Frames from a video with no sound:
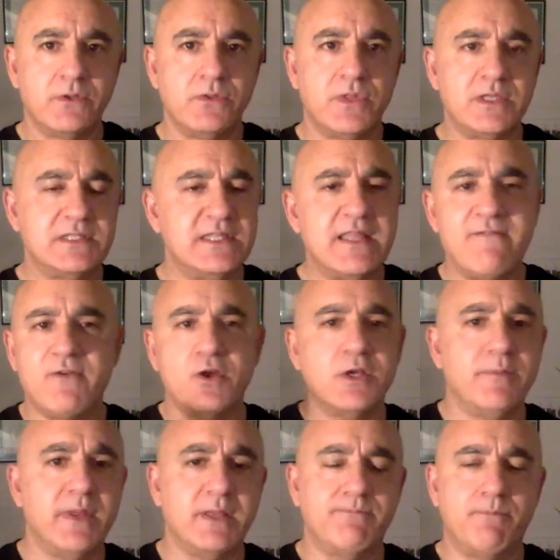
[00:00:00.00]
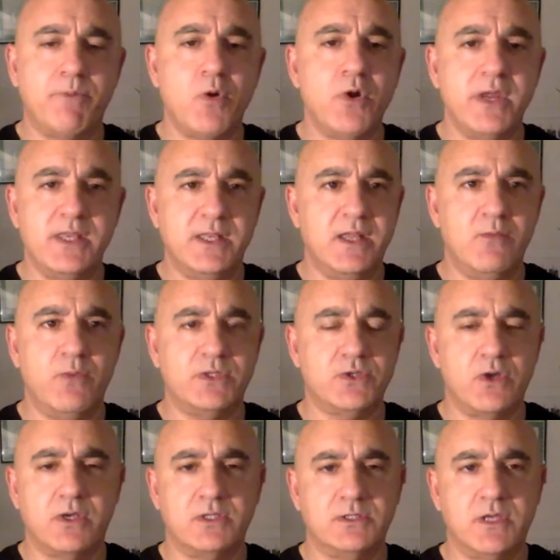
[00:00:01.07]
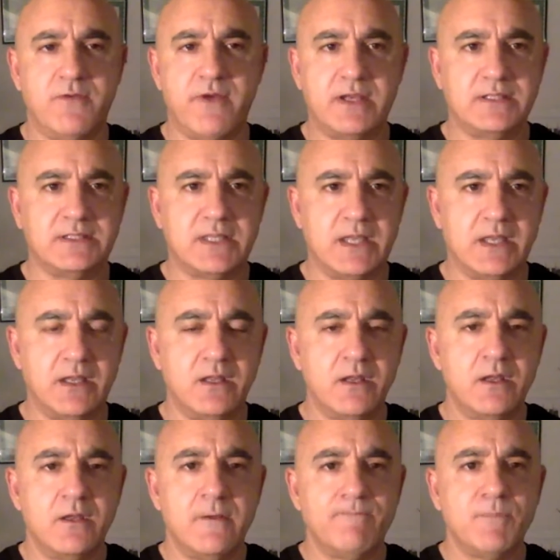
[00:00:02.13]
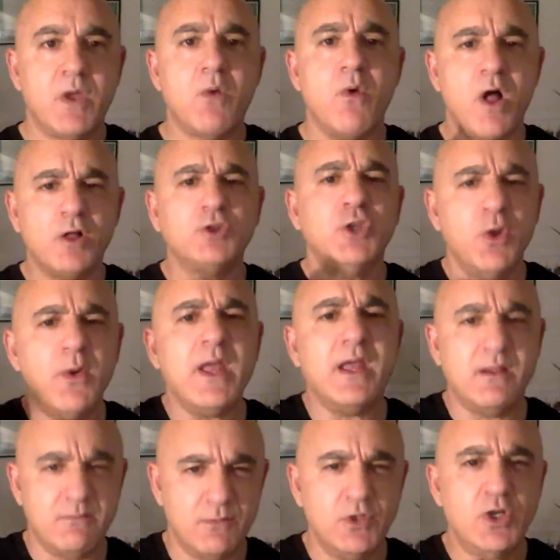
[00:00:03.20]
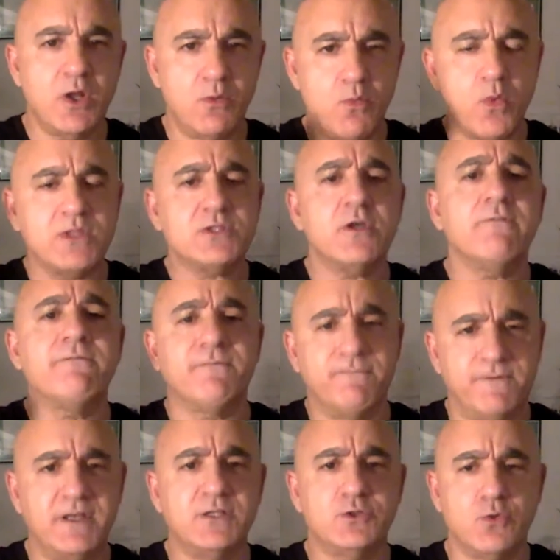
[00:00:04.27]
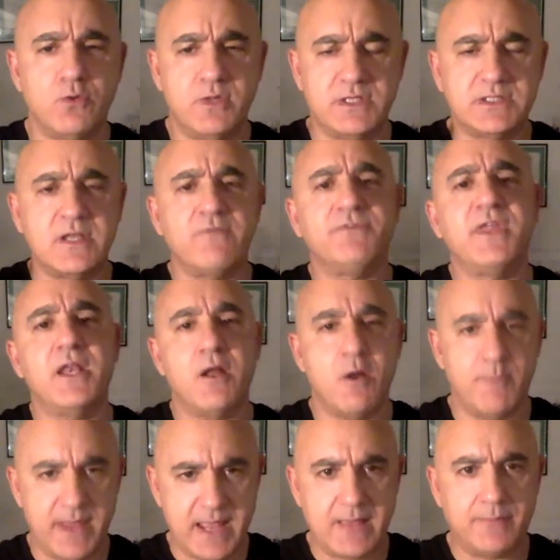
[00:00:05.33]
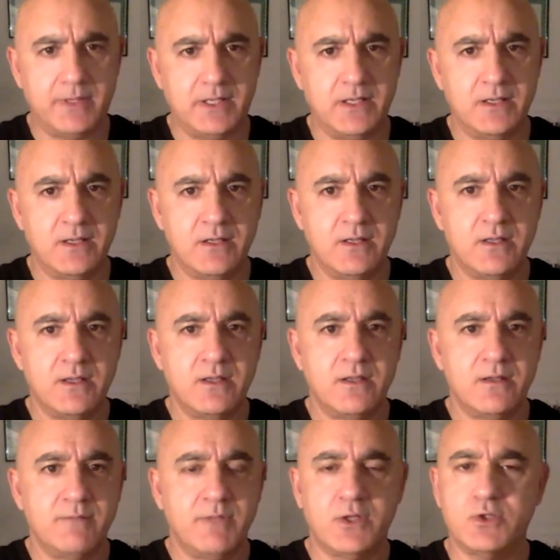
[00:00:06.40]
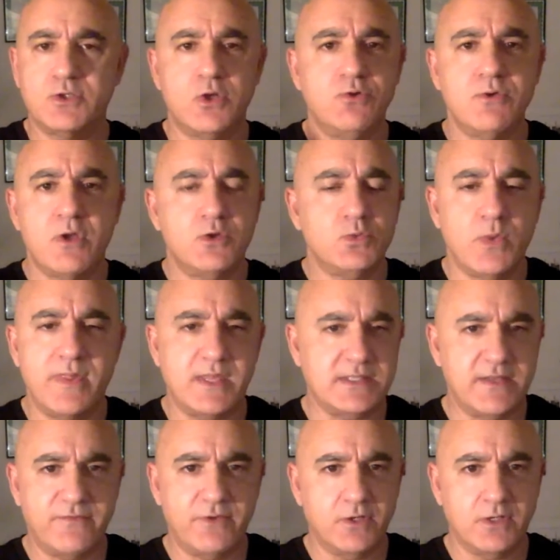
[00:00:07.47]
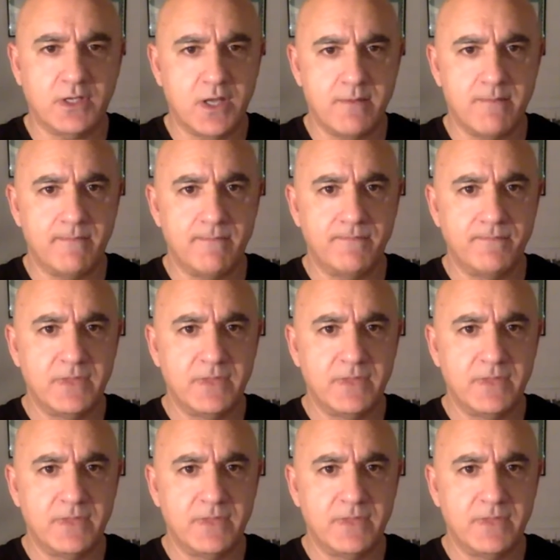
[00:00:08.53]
there's never going to be a point in which I can turn around and say, oh, I'll do it. Once I've finished all this stuff, then I'll be happy. Because who knows when that's ever going to come.